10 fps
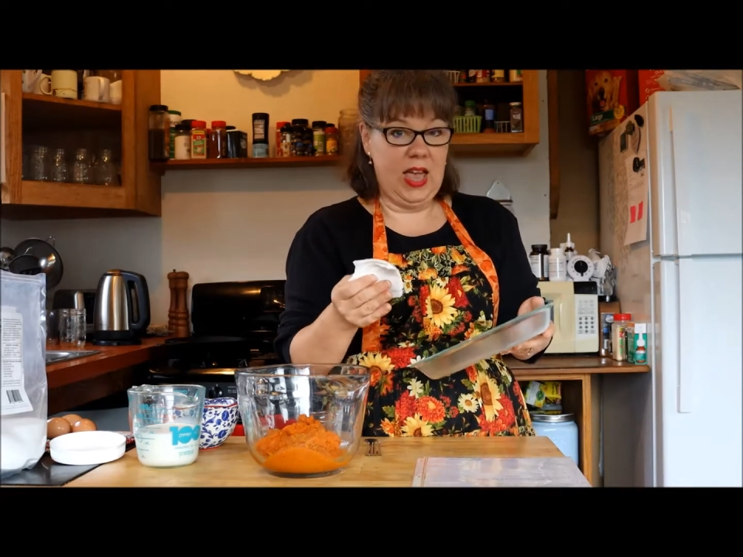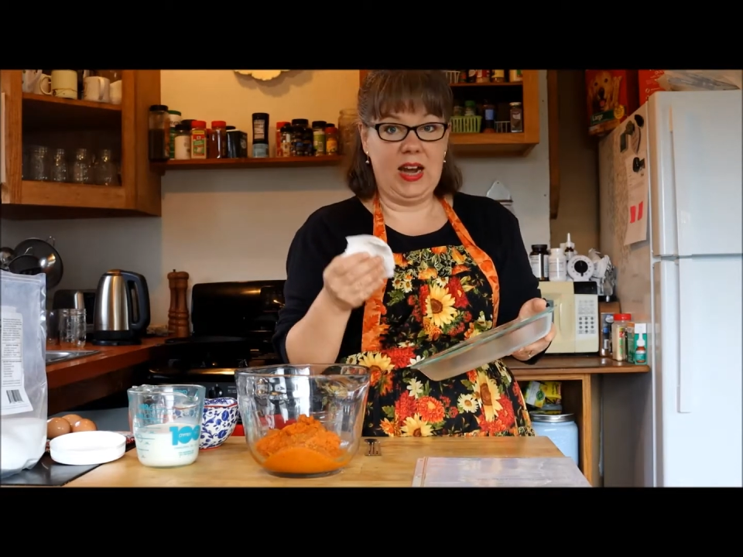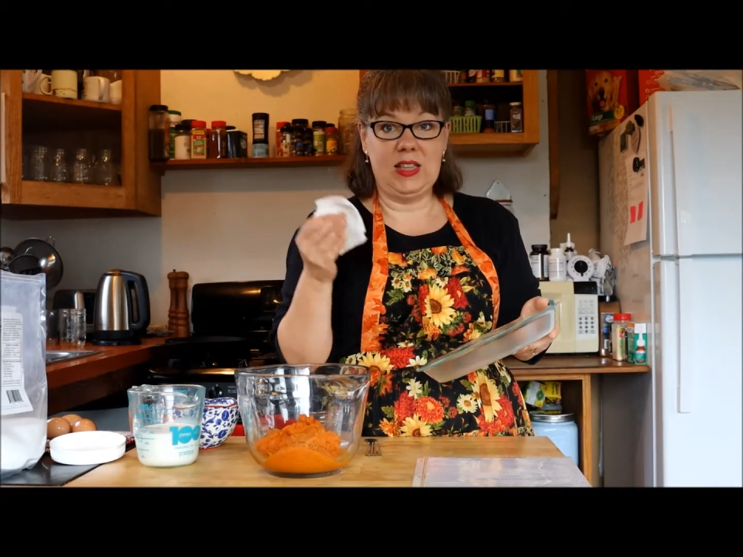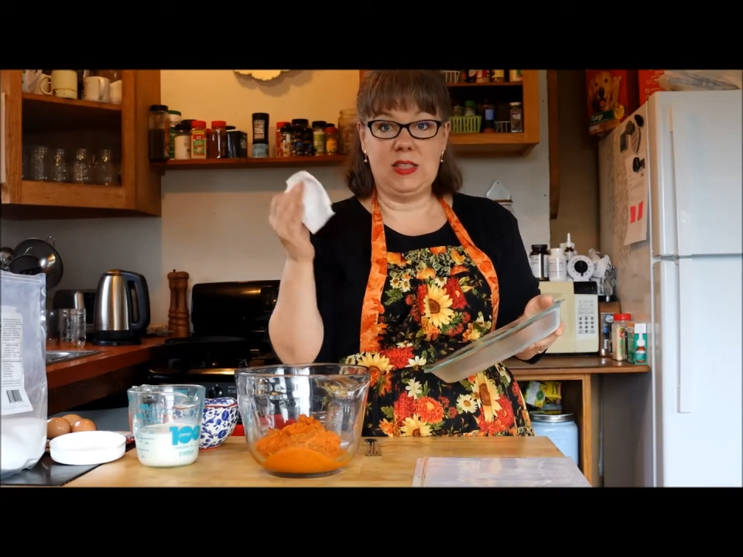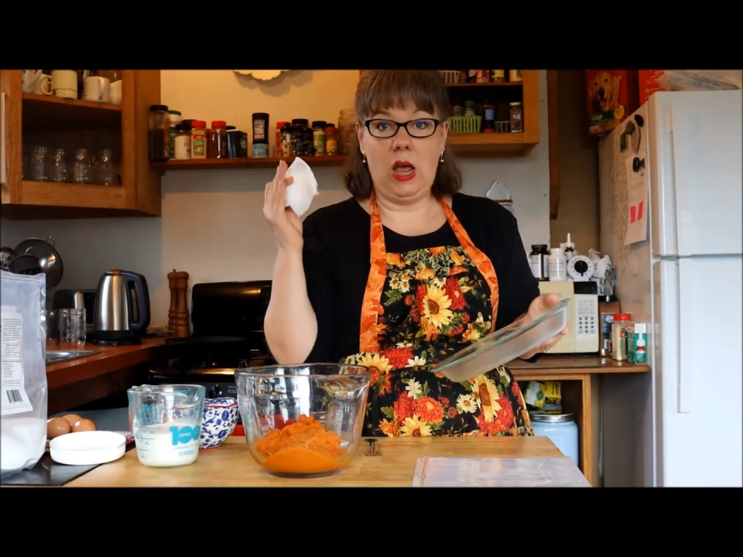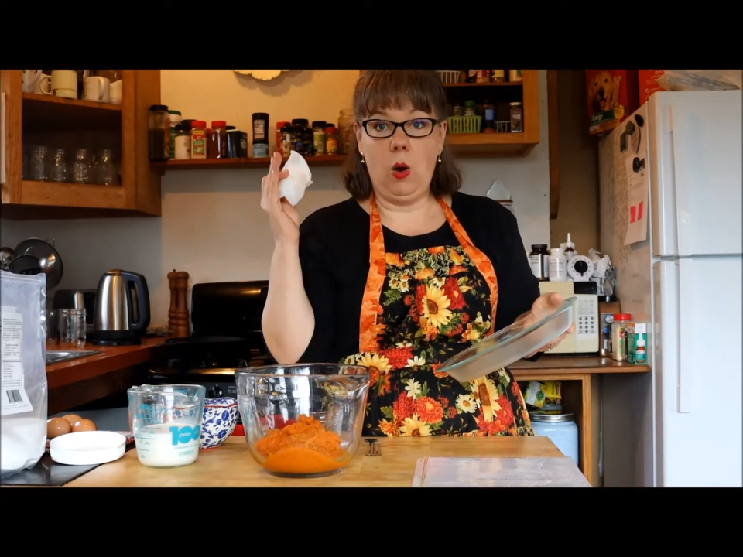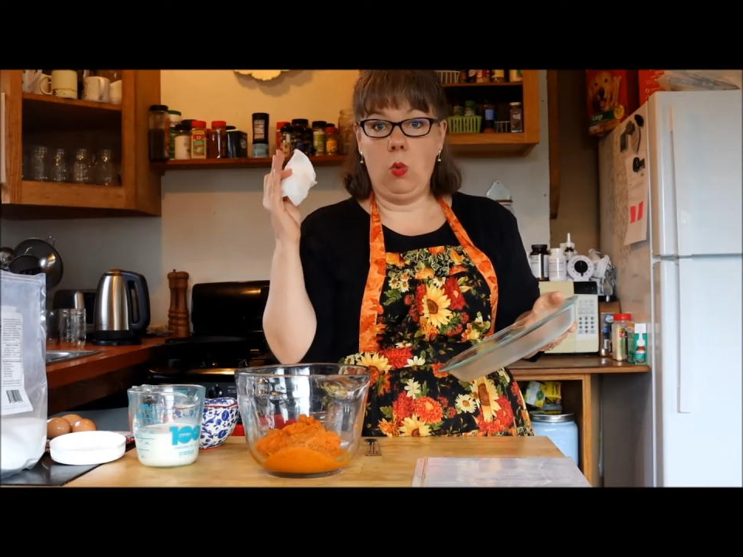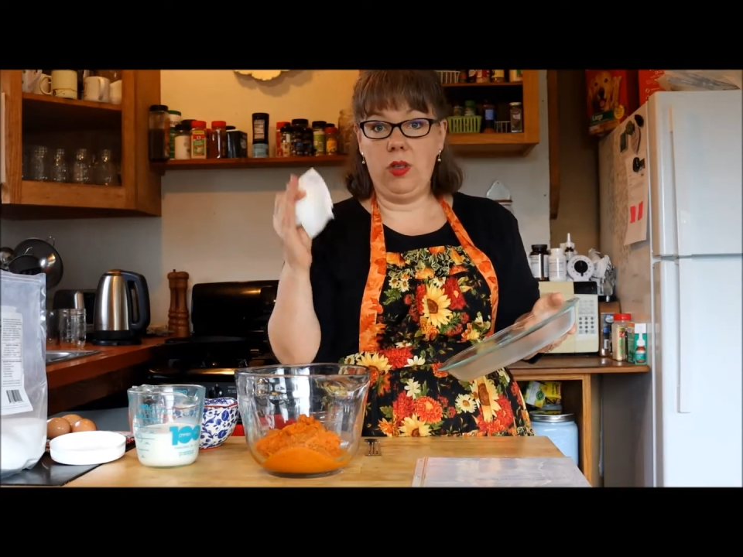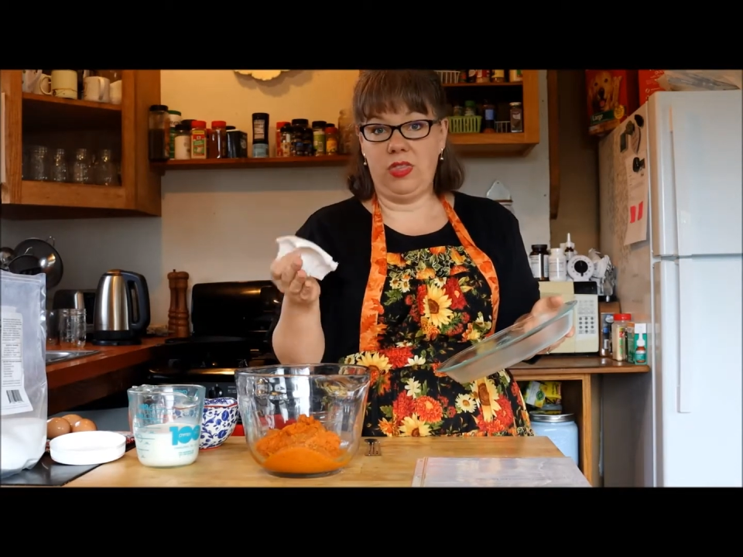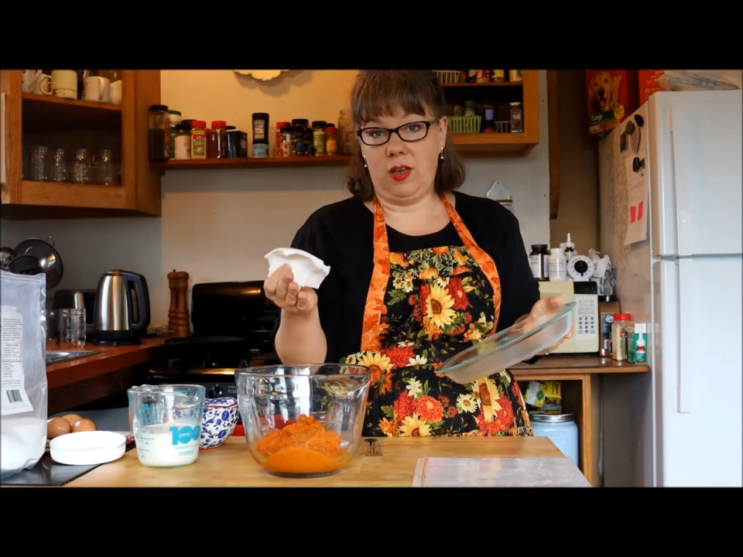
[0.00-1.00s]
and it's not
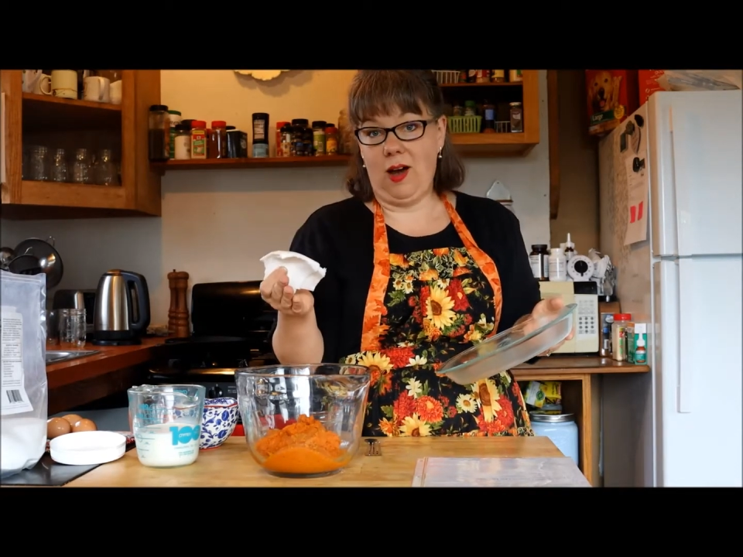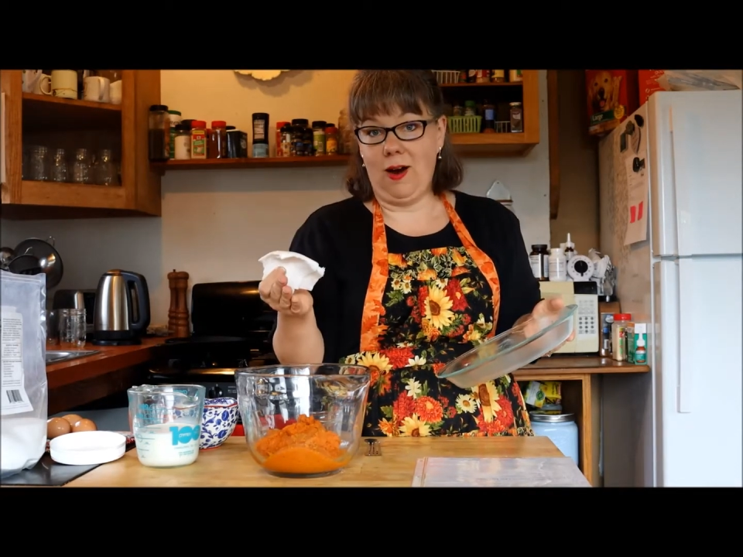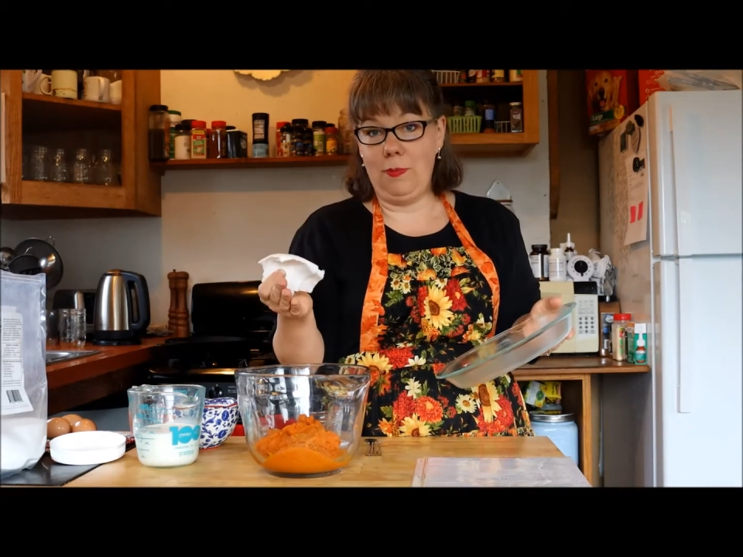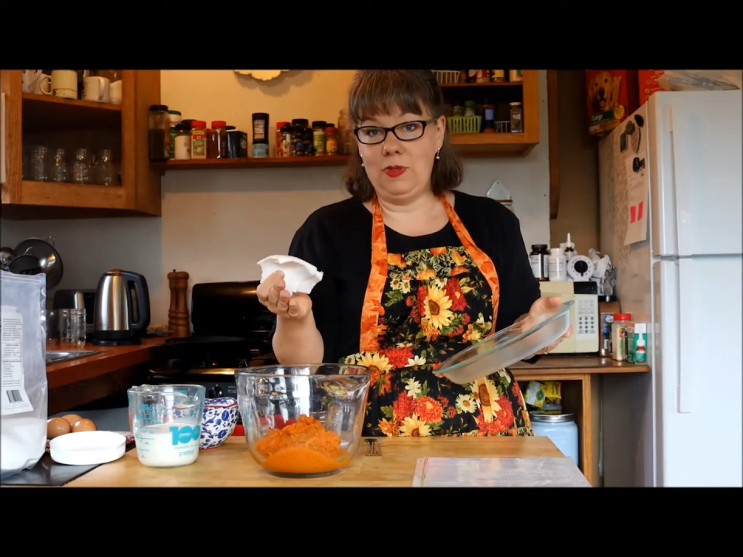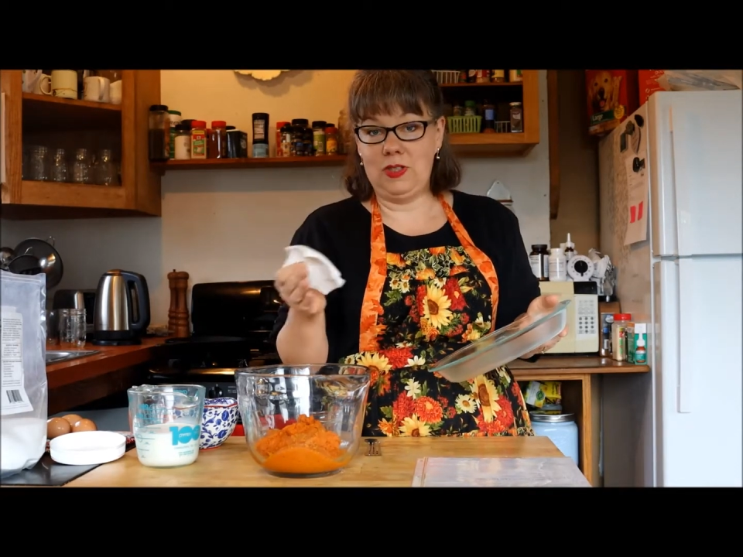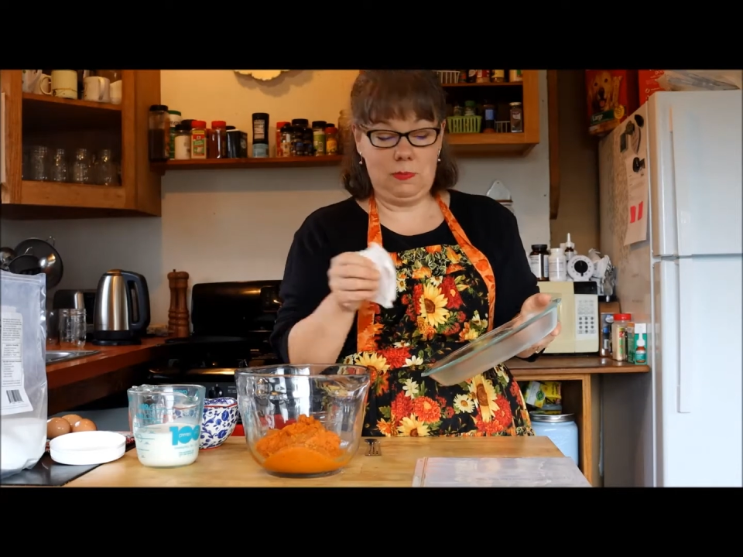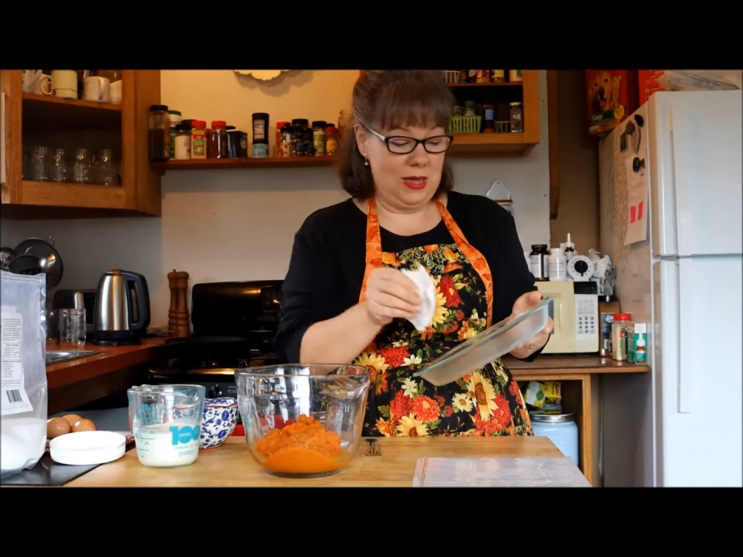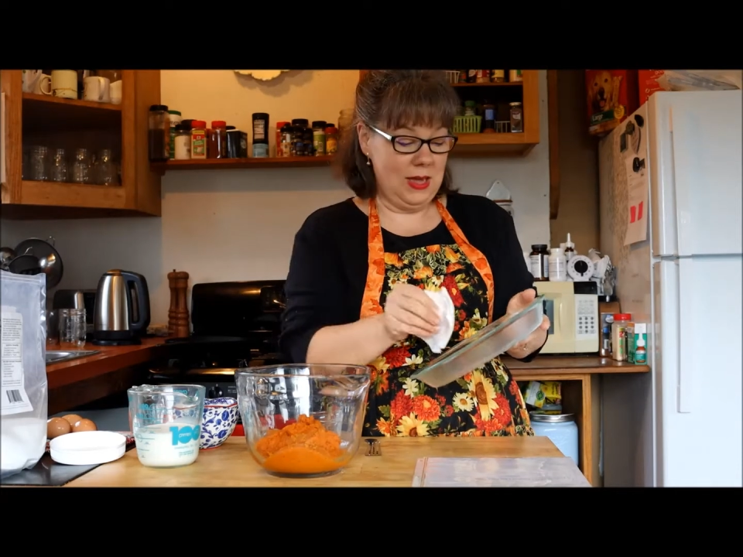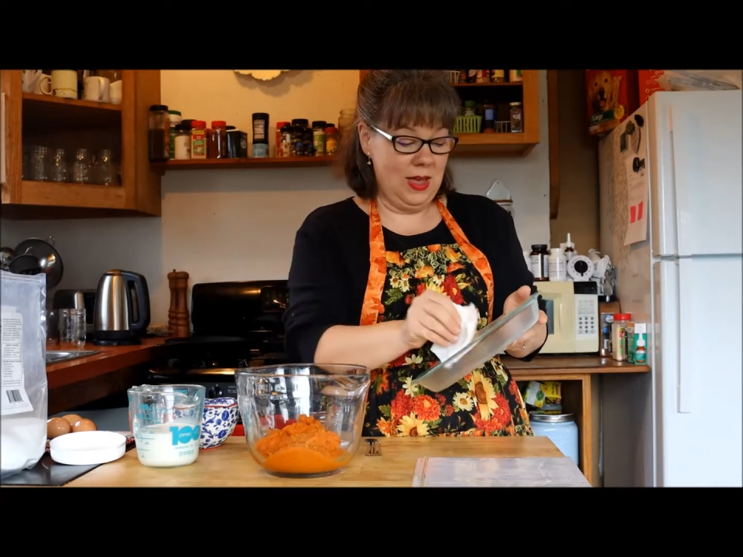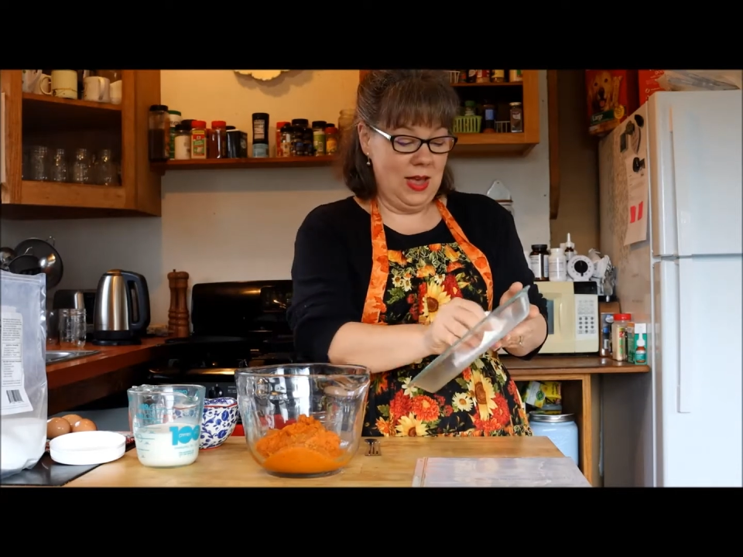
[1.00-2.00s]
worth the carbs to
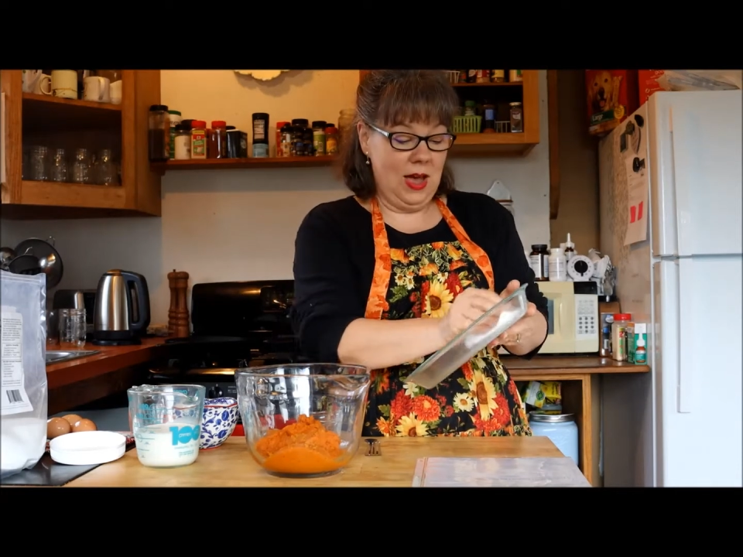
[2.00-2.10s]
me.